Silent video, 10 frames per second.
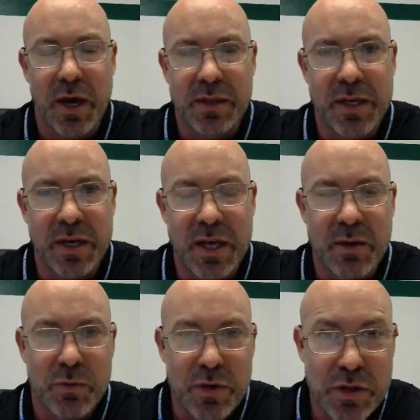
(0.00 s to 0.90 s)
then
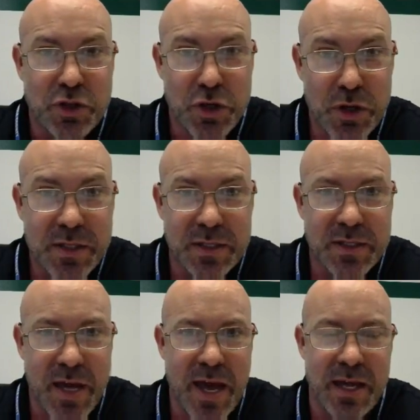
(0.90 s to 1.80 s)
it should
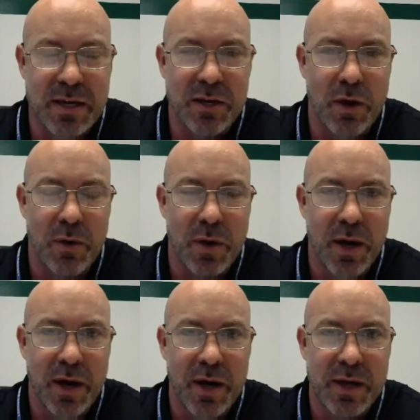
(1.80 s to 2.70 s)
sustain,
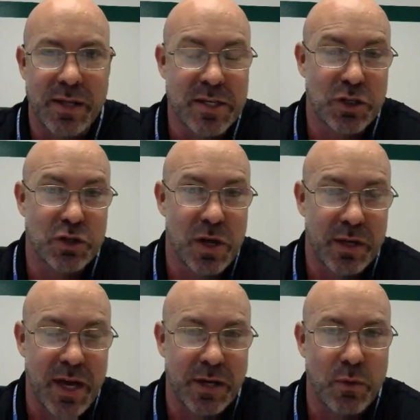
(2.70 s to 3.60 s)
at least
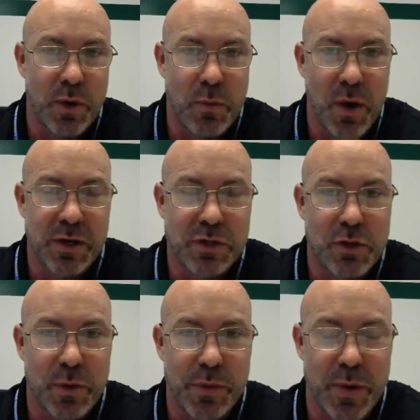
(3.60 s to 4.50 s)
a category 1,
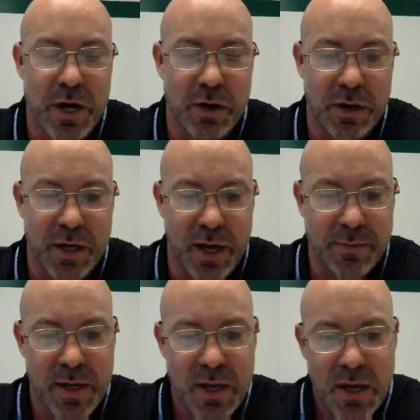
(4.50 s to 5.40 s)
2, or 3 hurricane.
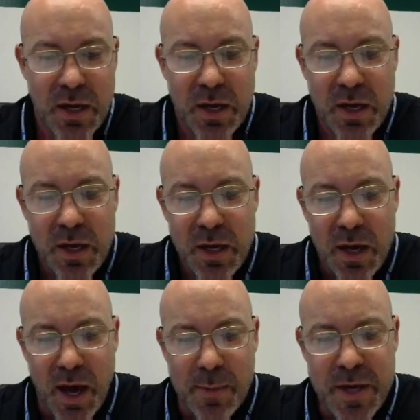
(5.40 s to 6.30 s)

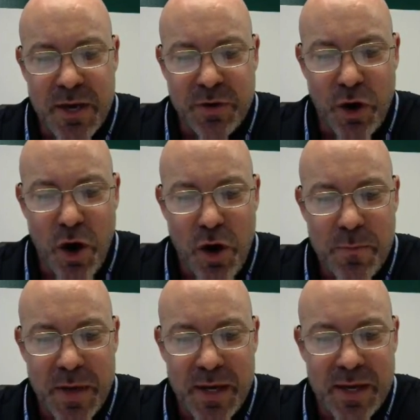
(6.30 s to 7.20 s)
If your
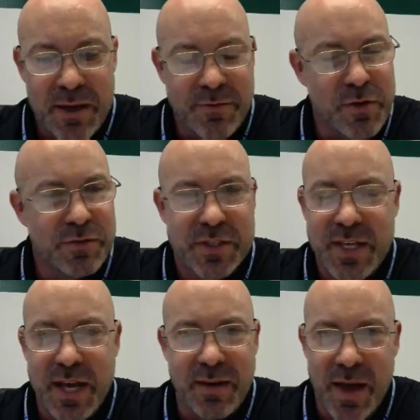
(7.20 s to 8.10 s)
home, if you
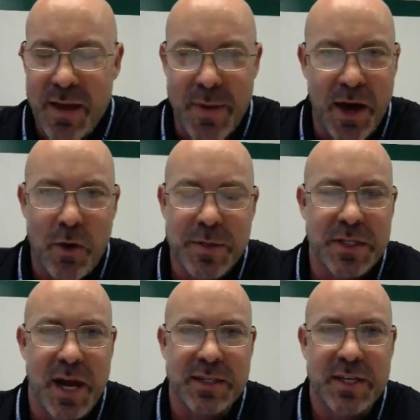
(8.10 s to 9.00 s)
said, hey, my home
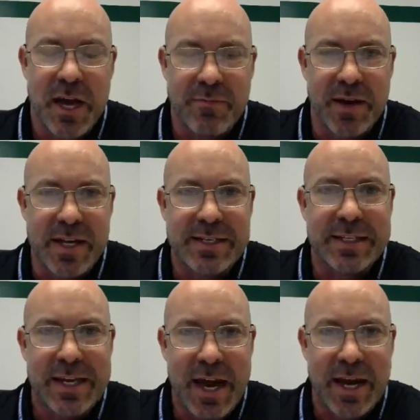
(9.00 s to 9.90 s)
is not safe, I need to
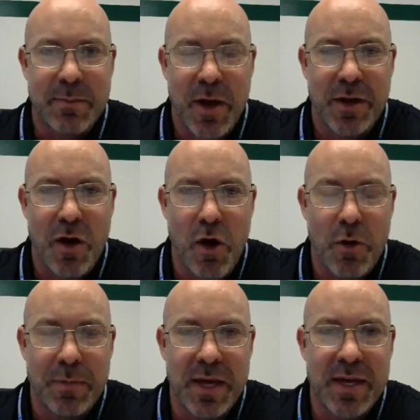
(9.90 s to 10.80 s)
get out of my
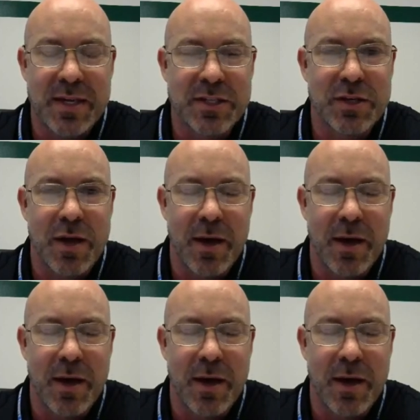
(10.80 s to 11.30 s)
home, it is